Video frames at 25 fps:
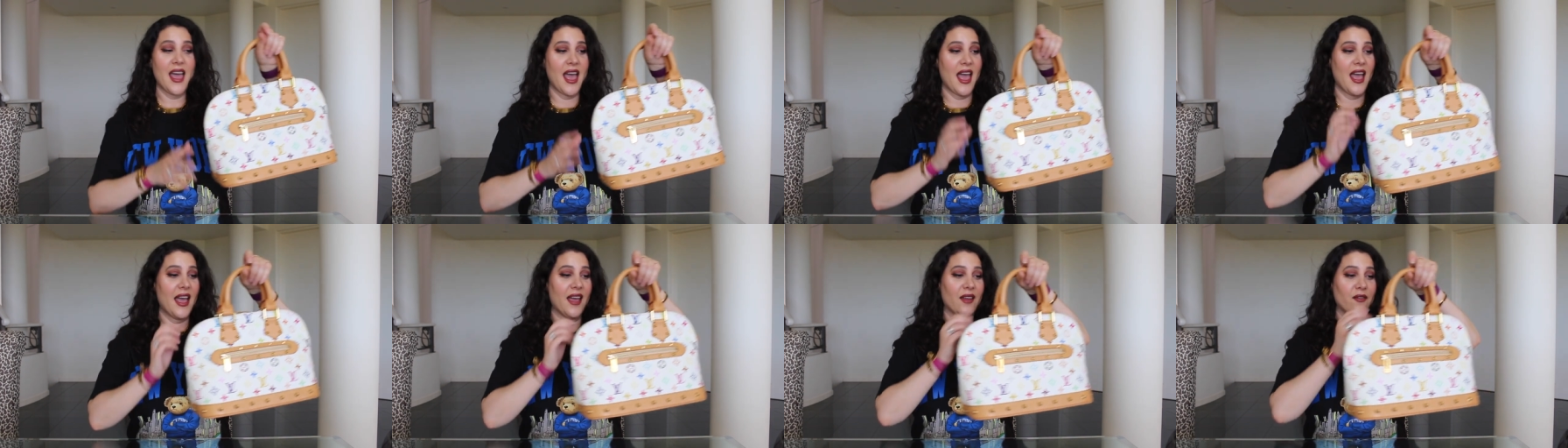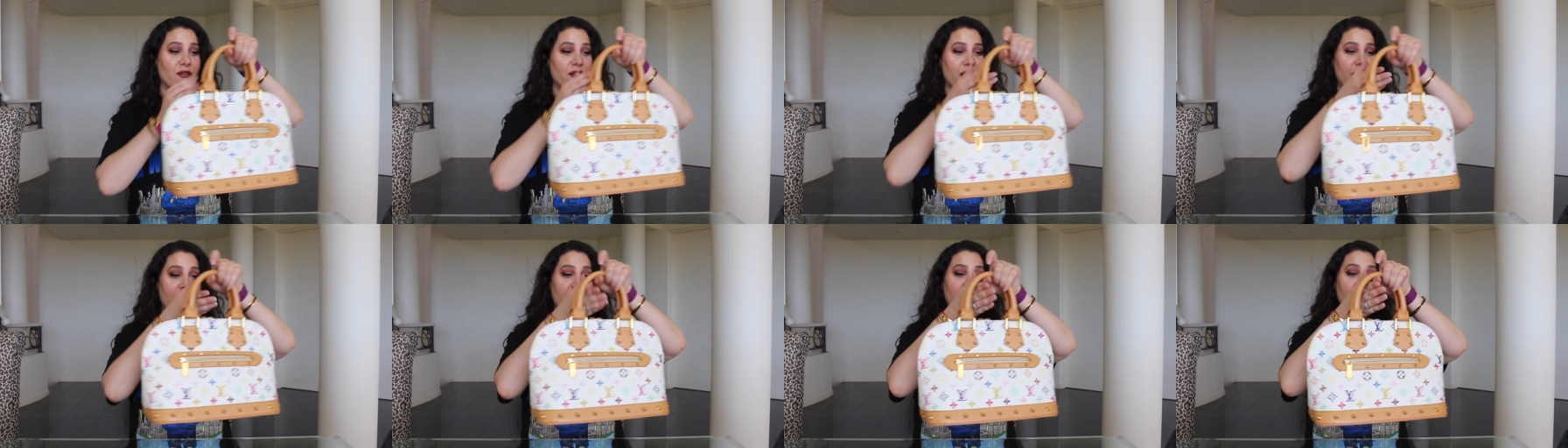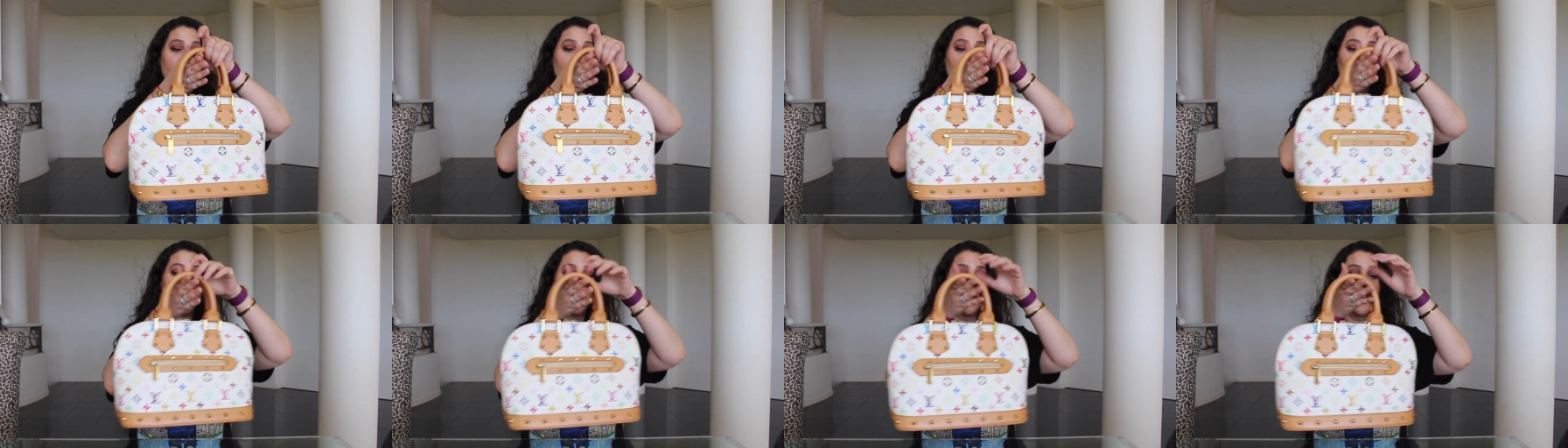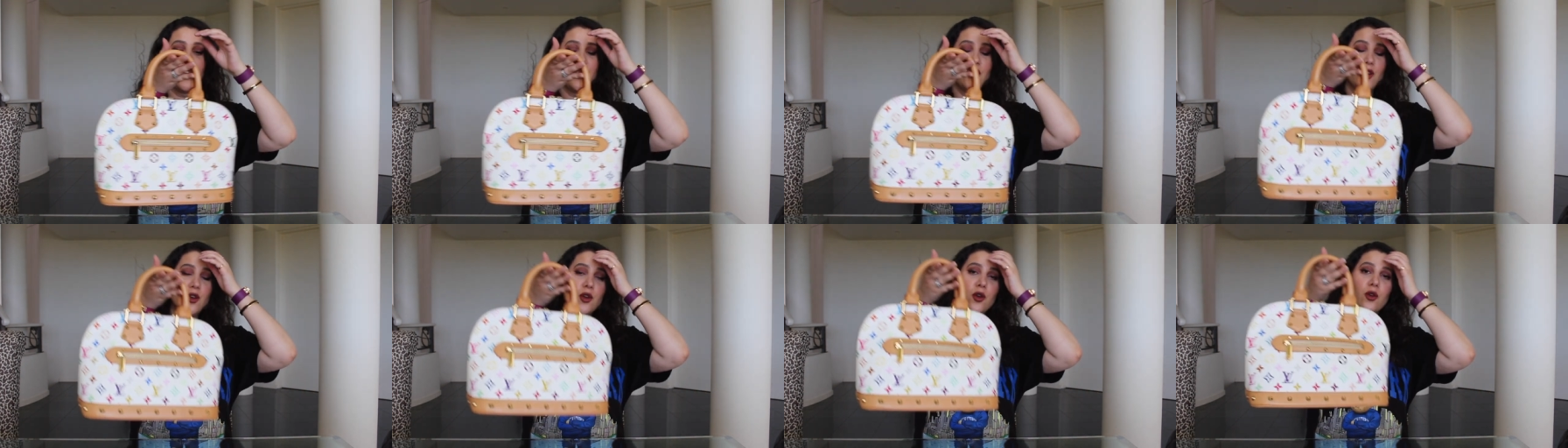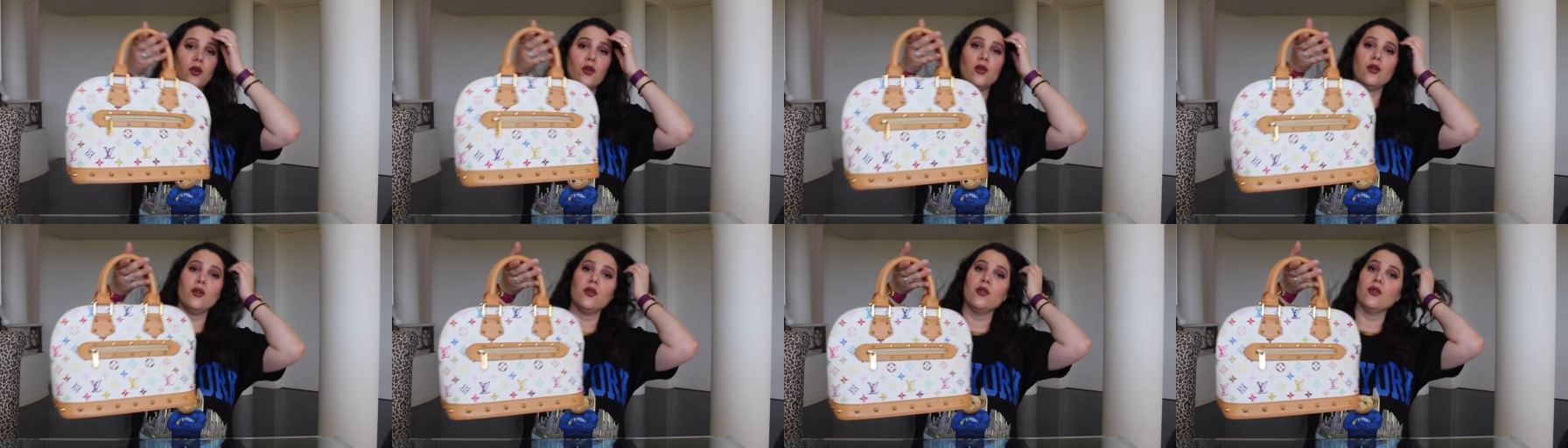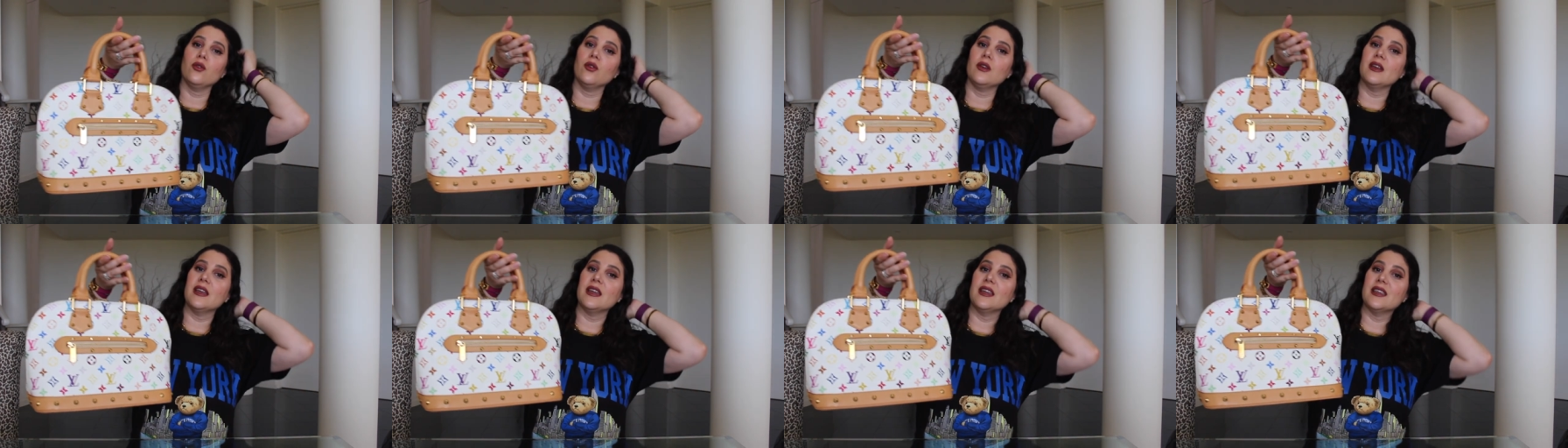And for anybody
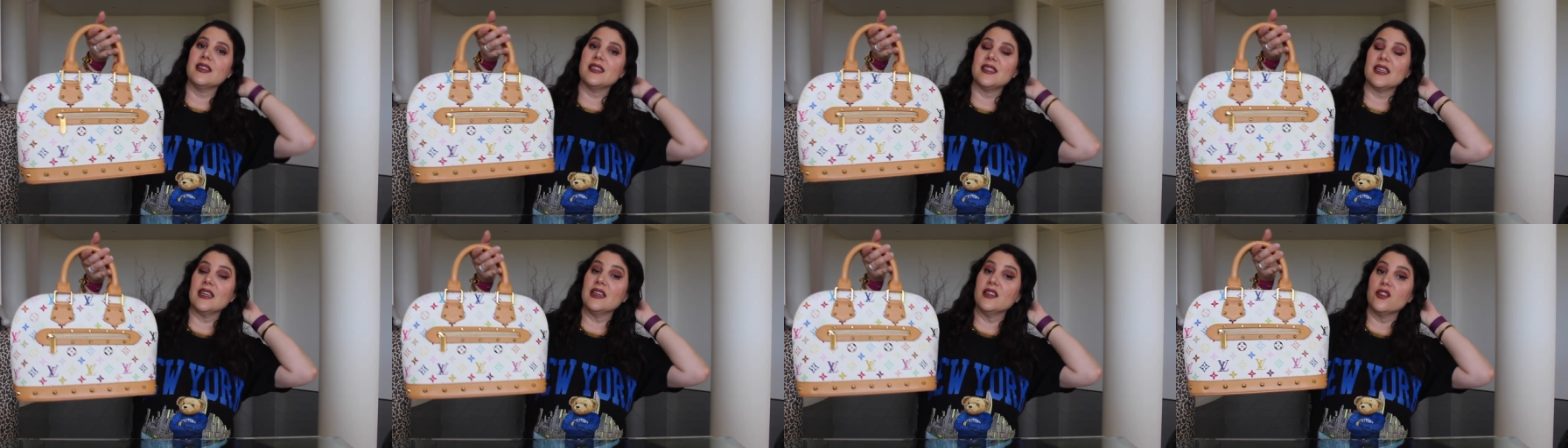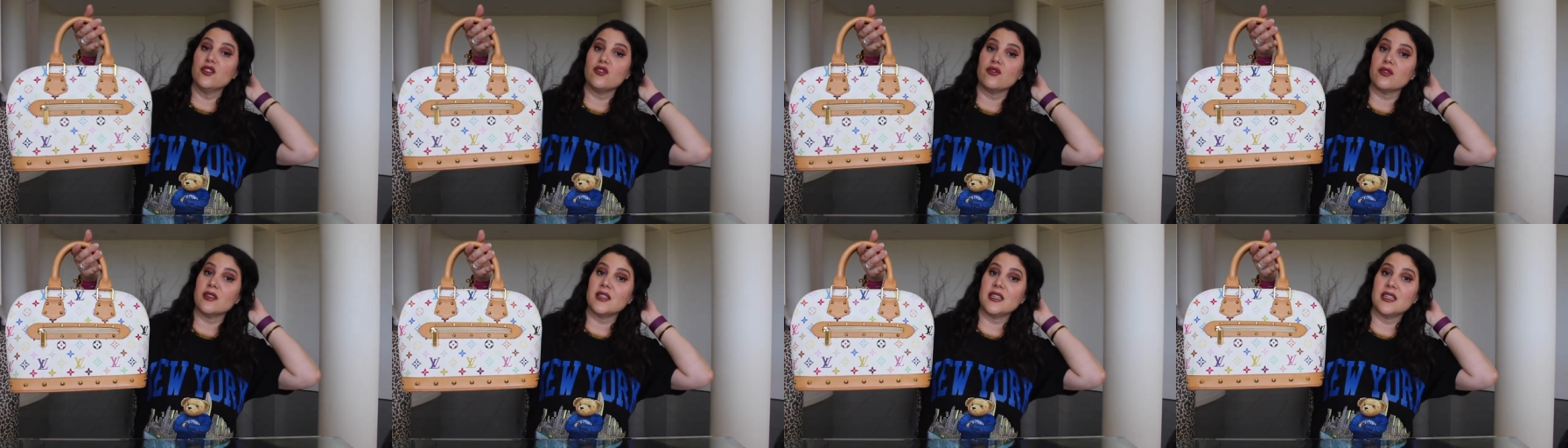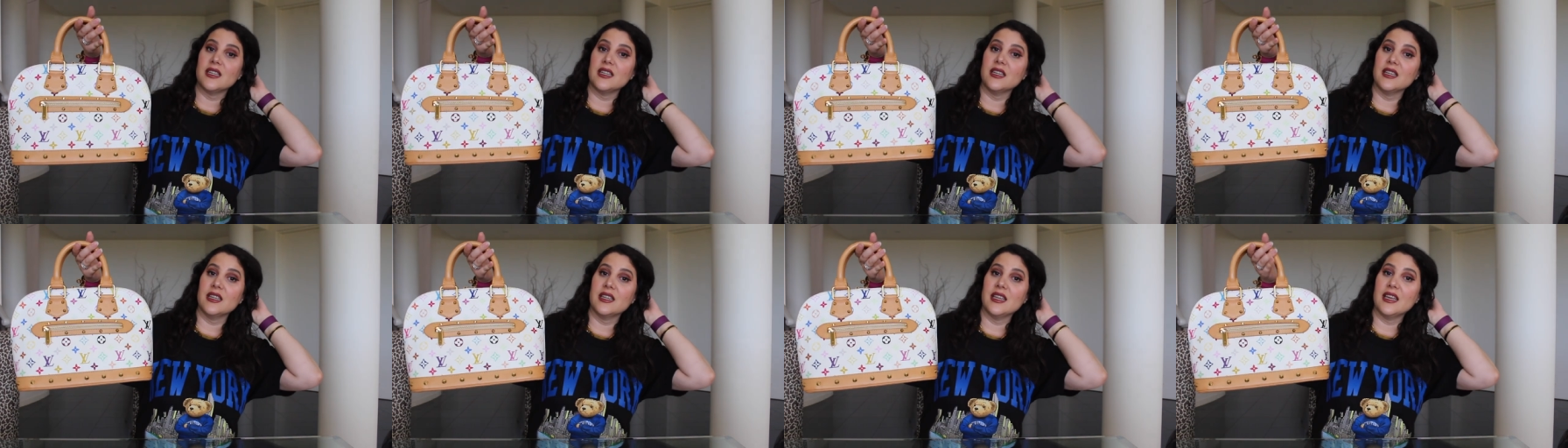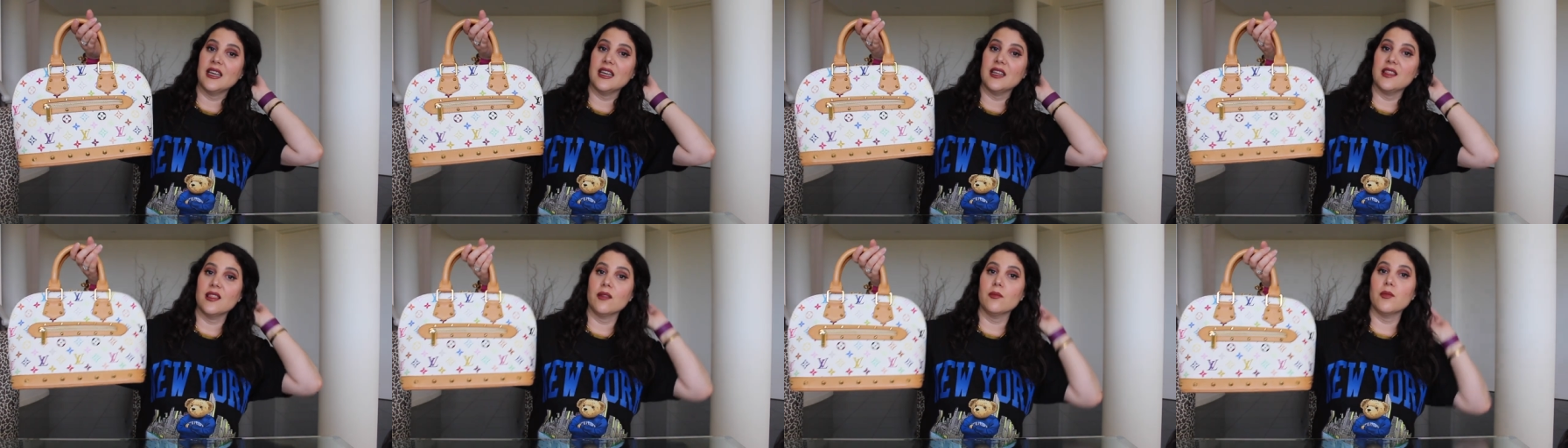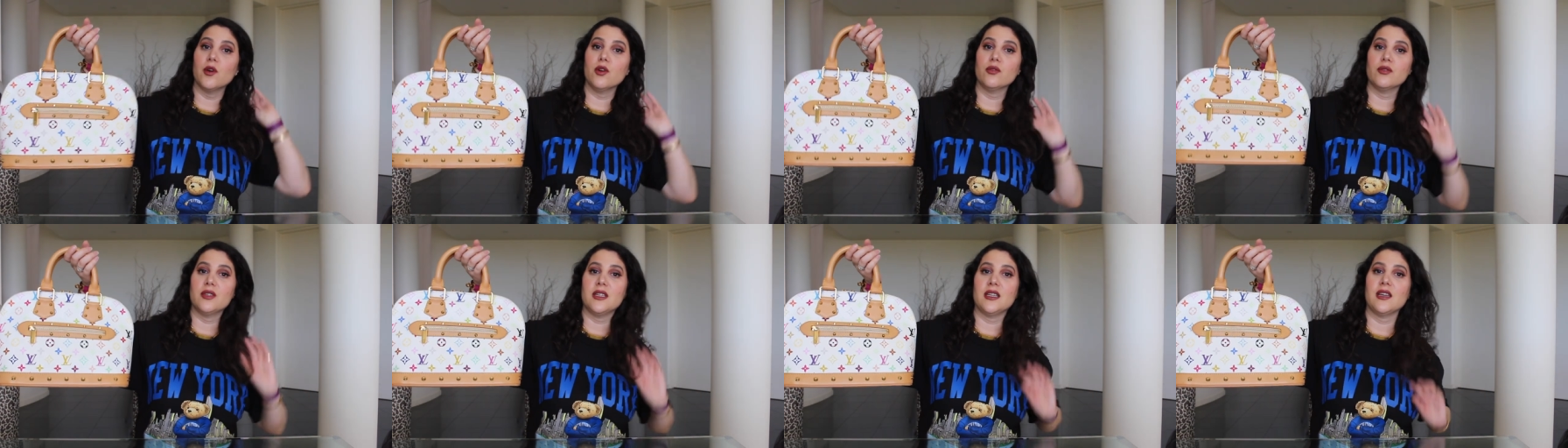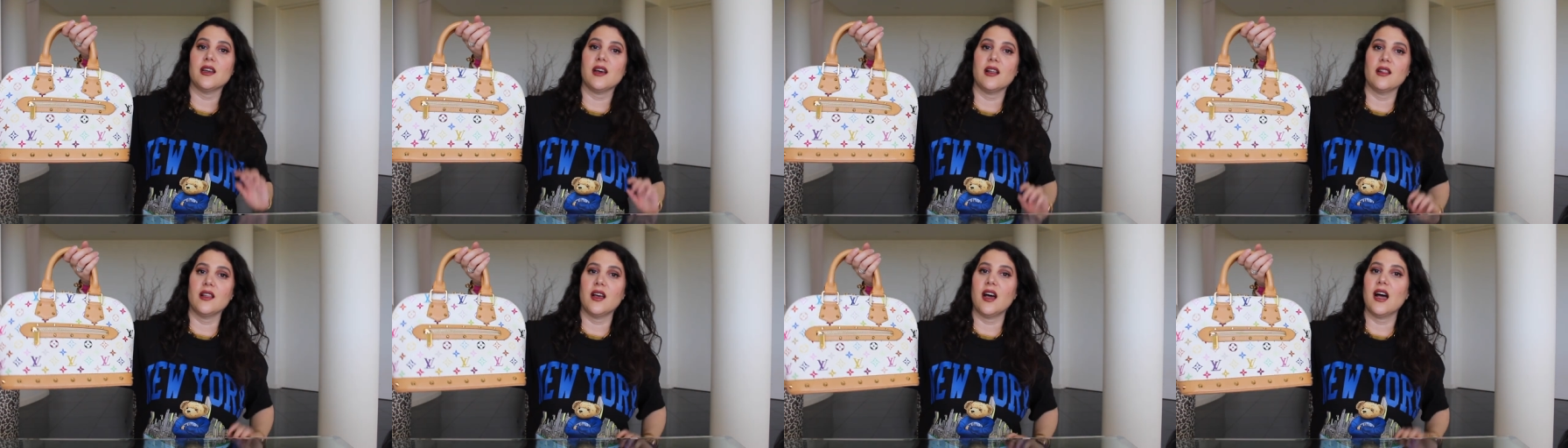who is interested in the
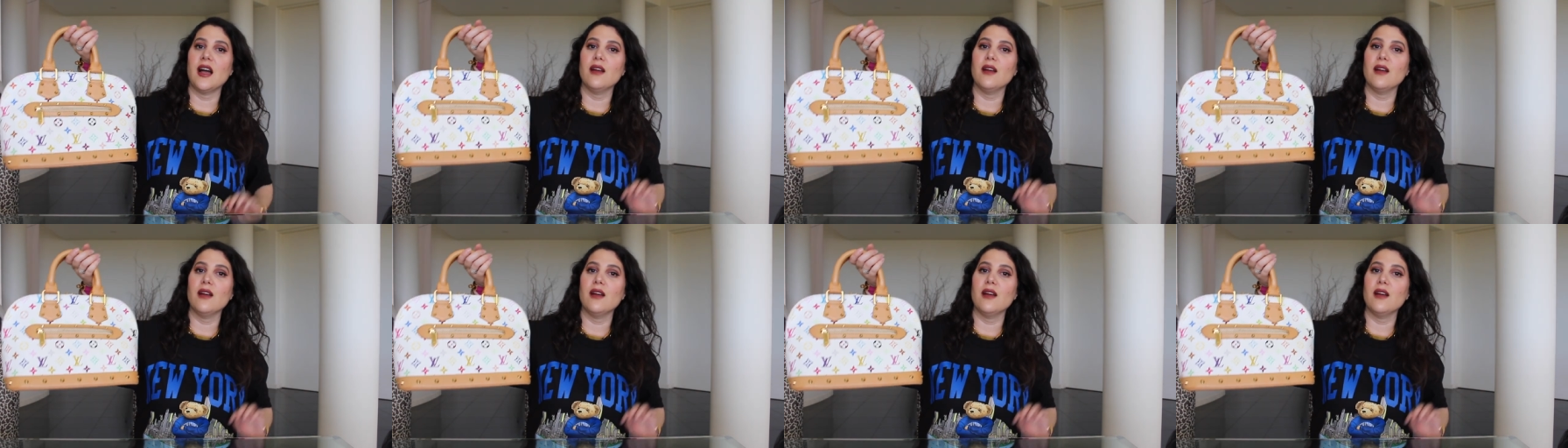multicolor,